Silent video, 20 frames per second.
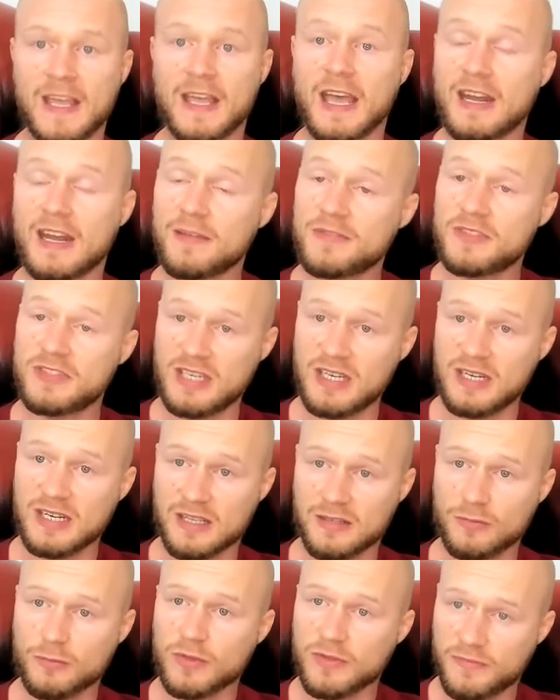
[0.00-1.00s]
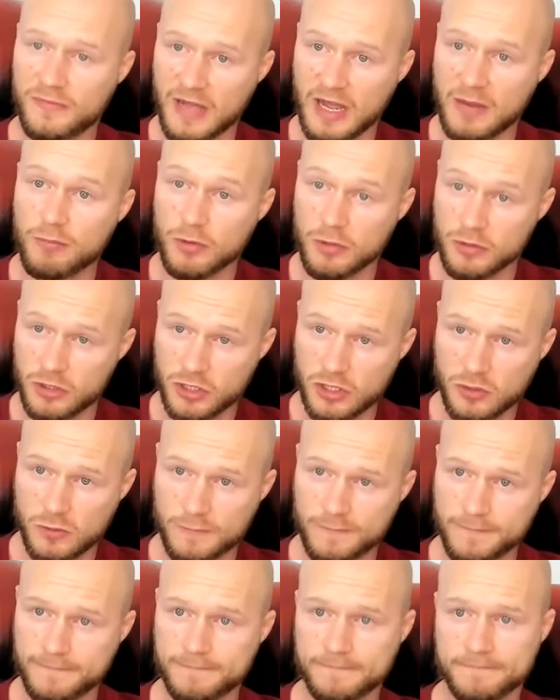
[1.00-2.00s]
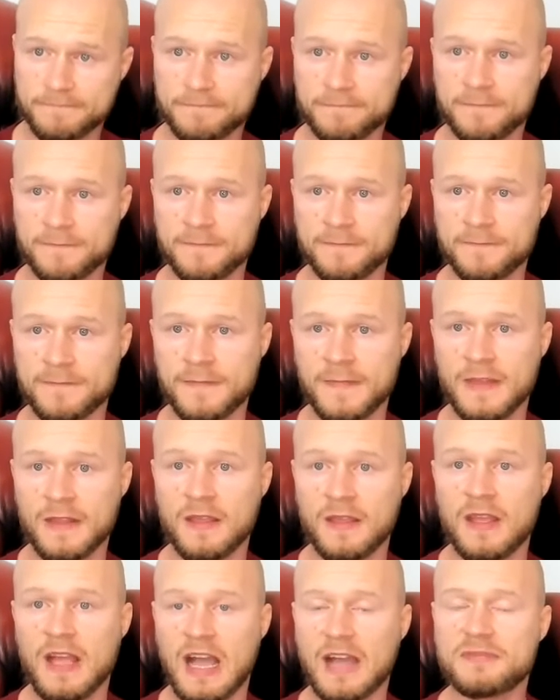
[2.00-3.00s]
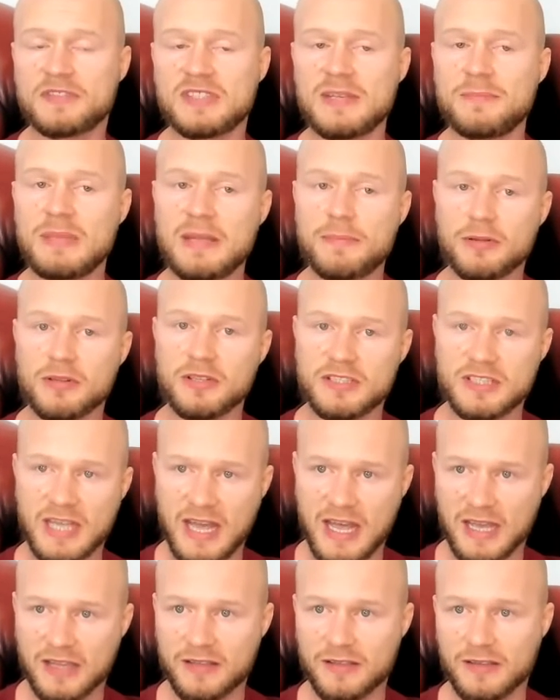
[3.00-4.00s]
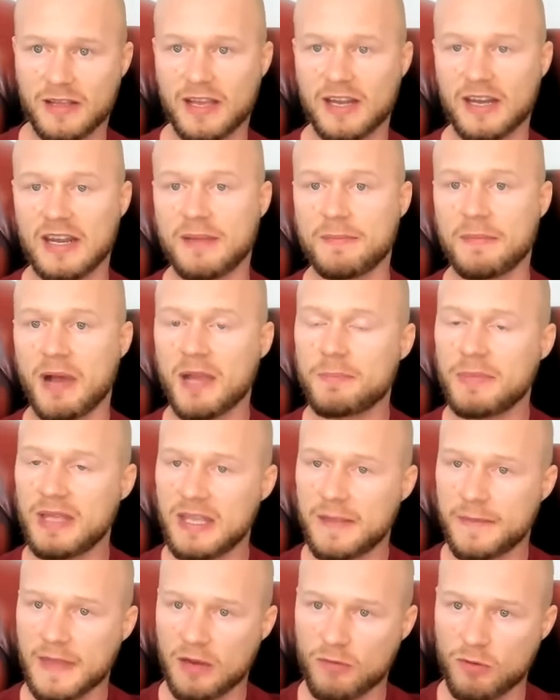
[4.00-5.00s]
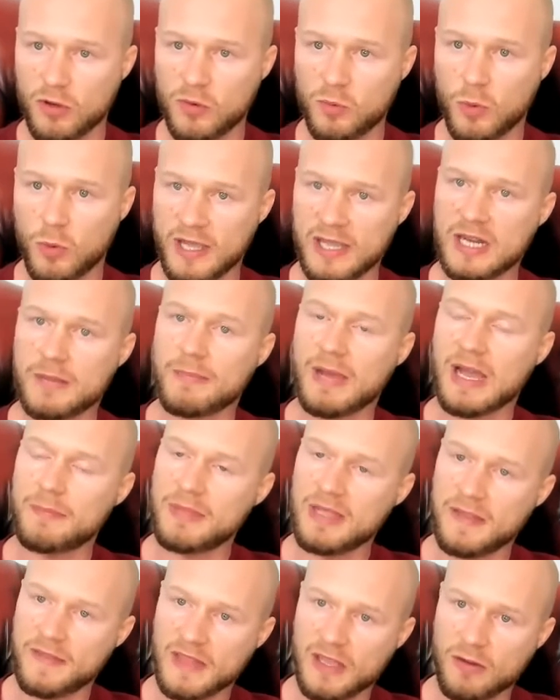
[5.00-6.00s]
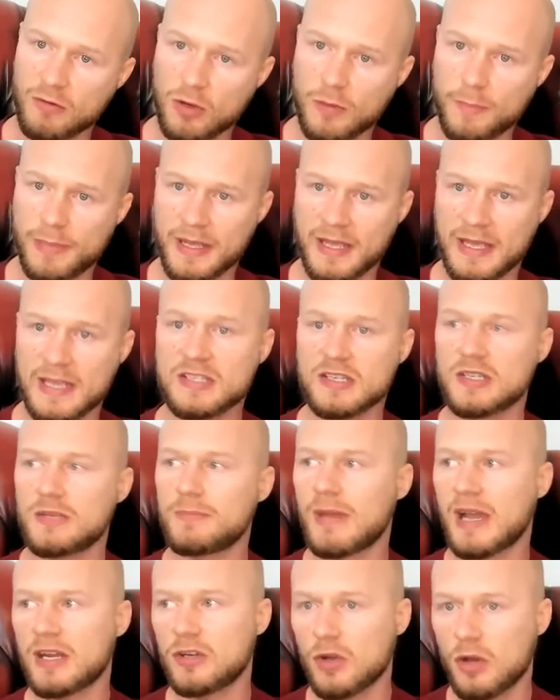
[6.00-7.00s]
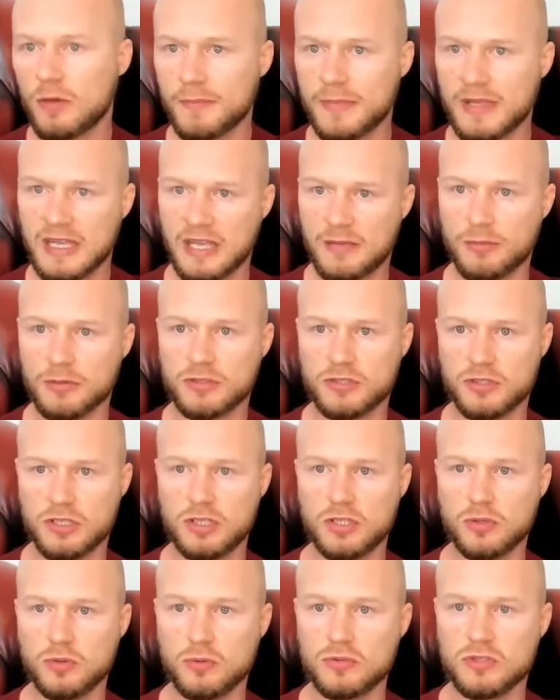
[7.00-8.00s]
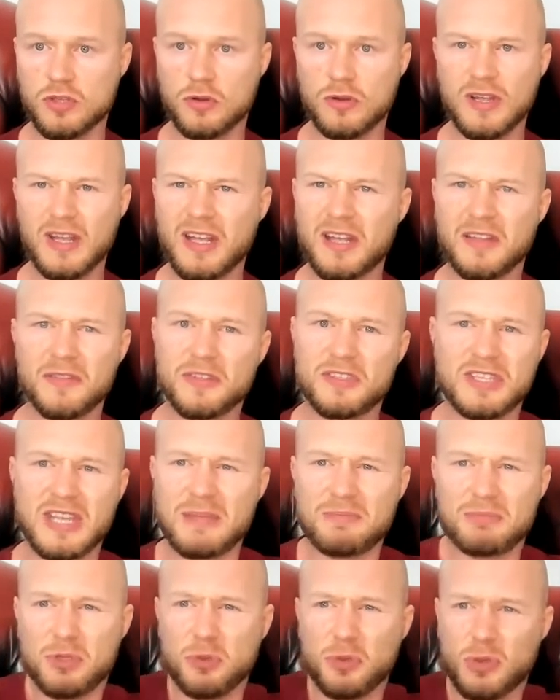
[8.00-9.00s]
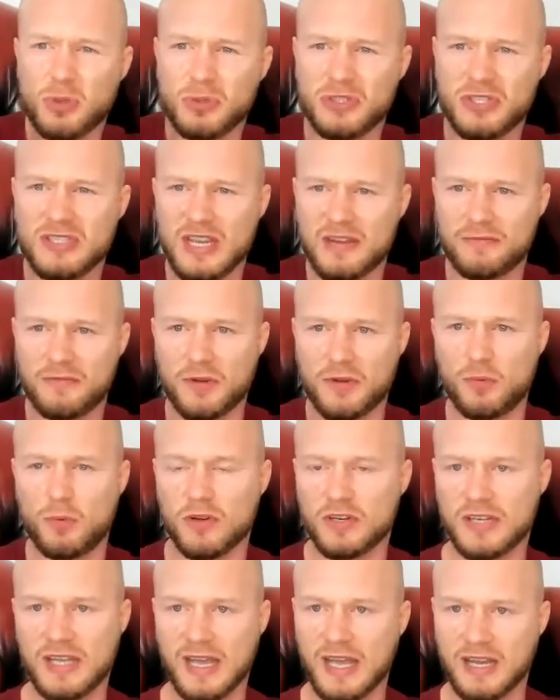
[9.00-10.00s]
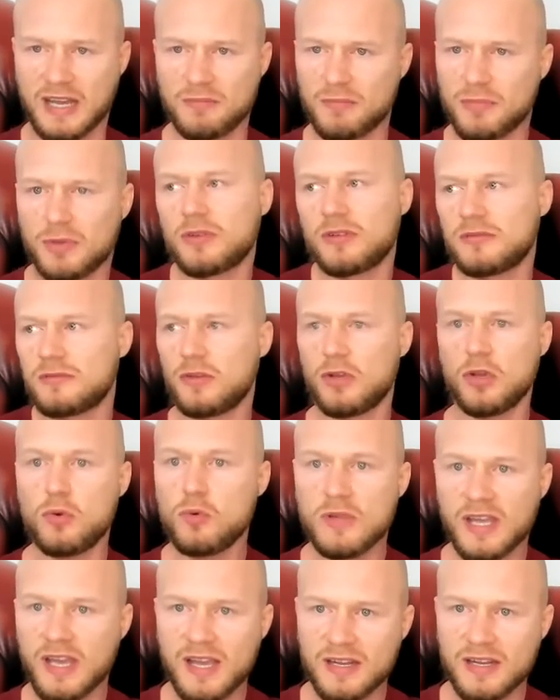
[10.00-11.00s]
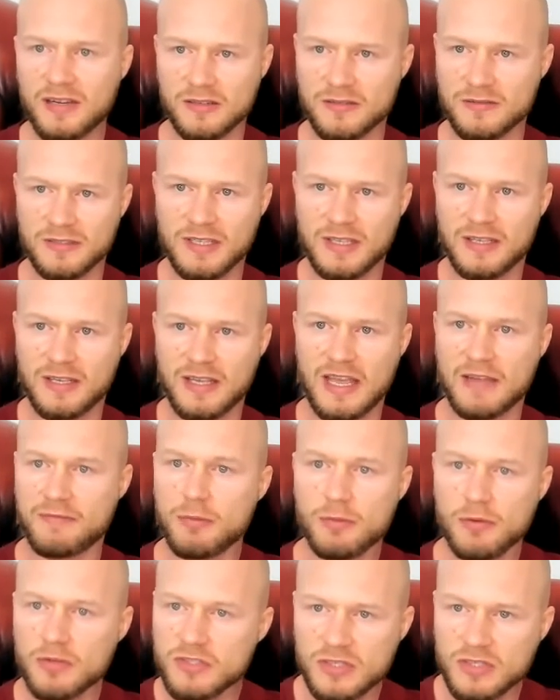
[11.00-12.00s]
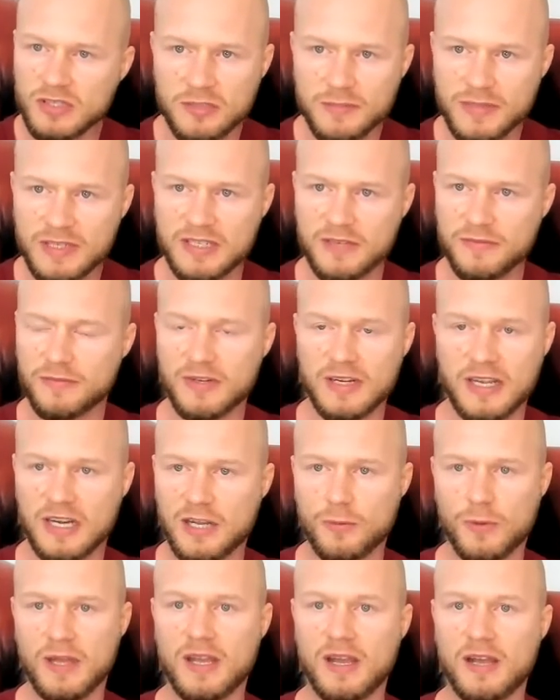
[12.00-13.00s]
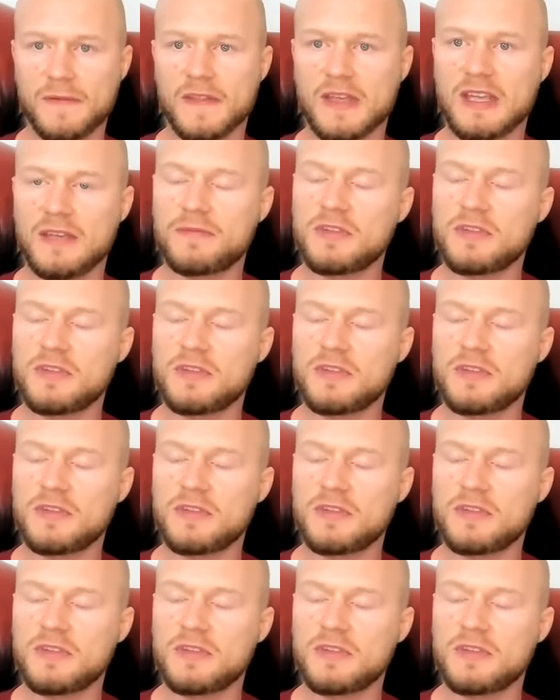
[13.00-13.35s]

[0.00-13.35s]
And I've seen it with Fibro too. I've seen people attack, and it might be in their own way, and it might be in their own pace, and they might not be able to use the same tools as everyone can. But who can? Everyone's a little bit different anyway, aren't they?